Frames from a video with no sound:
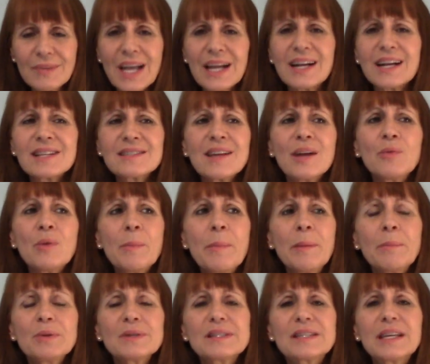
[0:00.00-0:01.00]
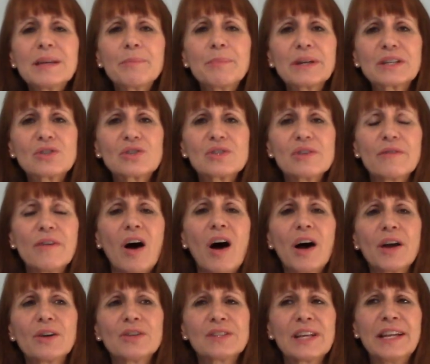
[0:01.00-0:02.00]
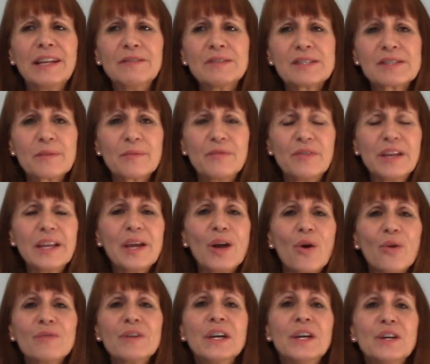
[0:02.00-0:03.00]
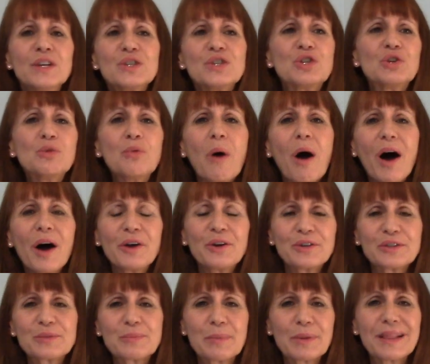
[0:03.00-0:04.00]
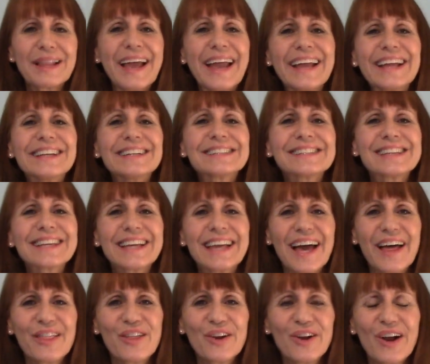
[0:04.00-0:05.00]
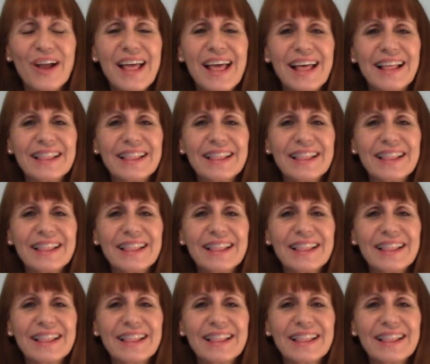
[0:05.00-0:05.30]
Because I remember seeing pictures of otters and even some video of two otters playing together,